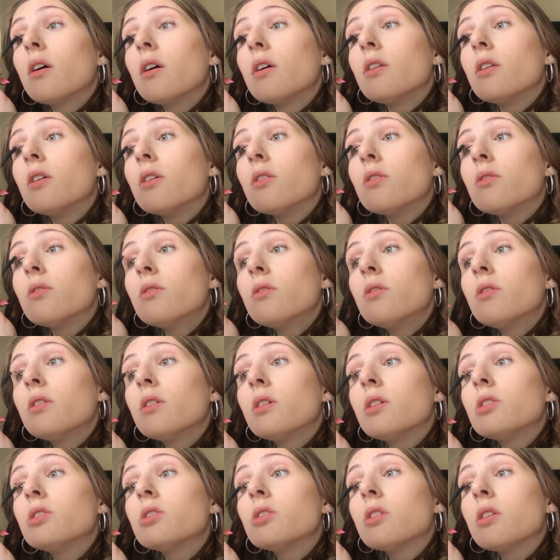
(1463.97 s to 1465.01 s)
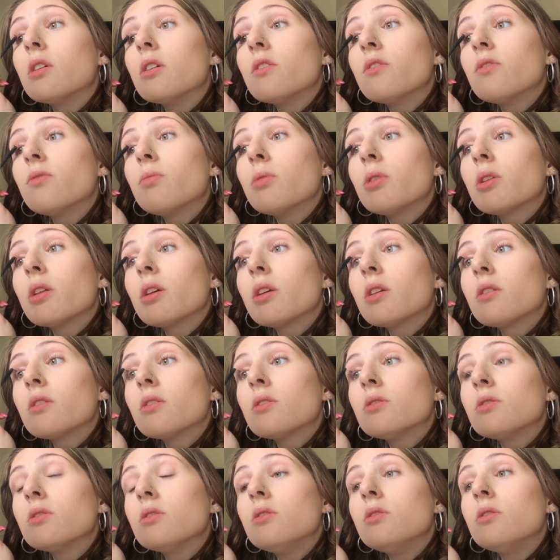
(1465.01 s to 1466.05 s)
I know I should have, but like
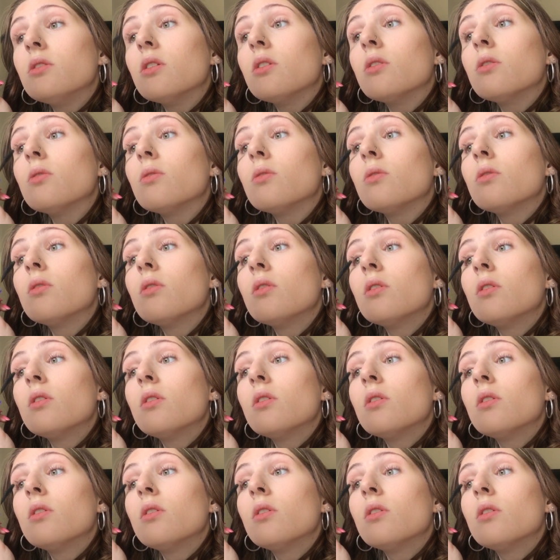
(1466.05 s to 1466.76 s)
there's no